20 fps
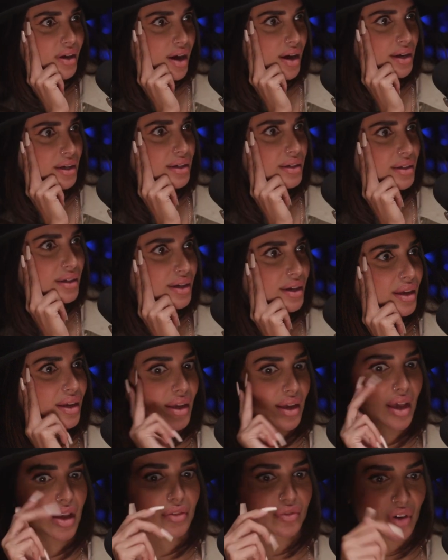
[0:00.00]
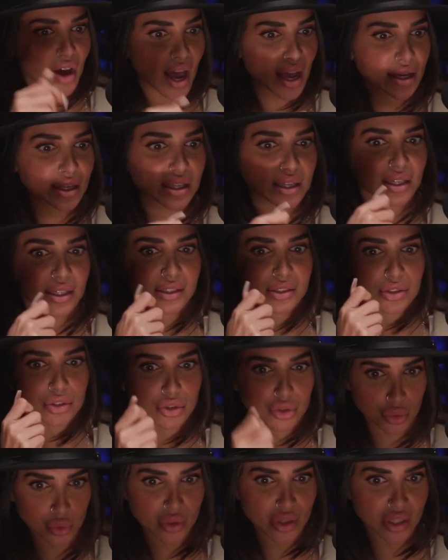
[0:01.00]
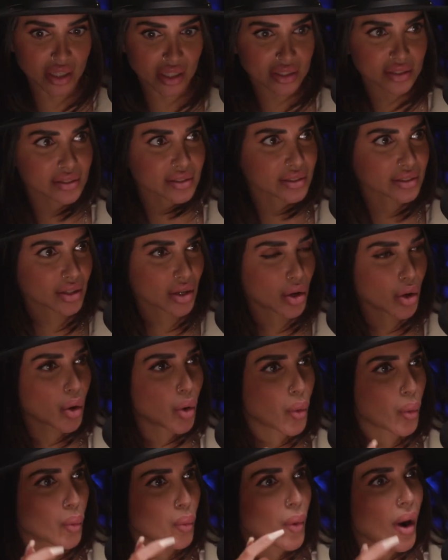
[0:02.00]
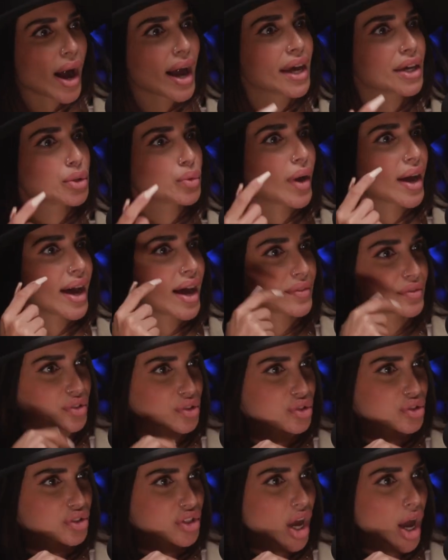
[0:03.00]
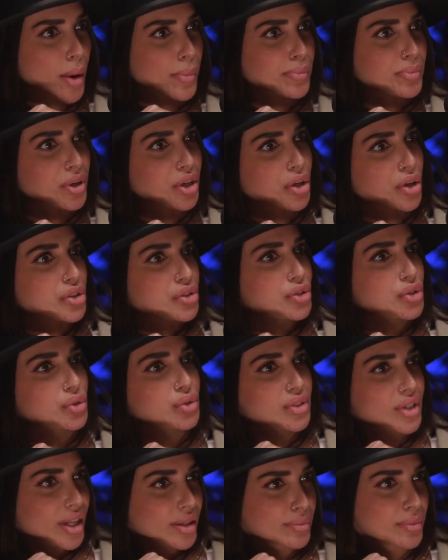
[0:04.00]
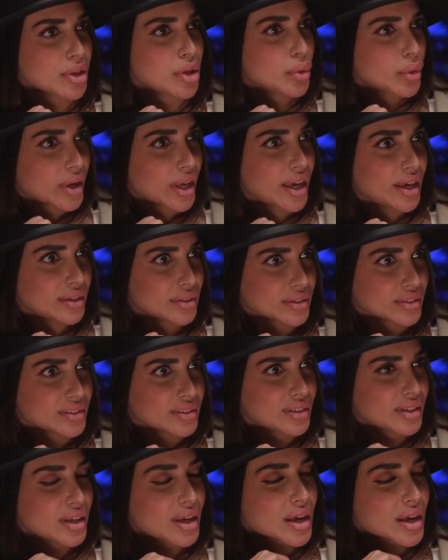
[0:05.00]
I? If I can do this, why do I have to stop because you tell me you can't?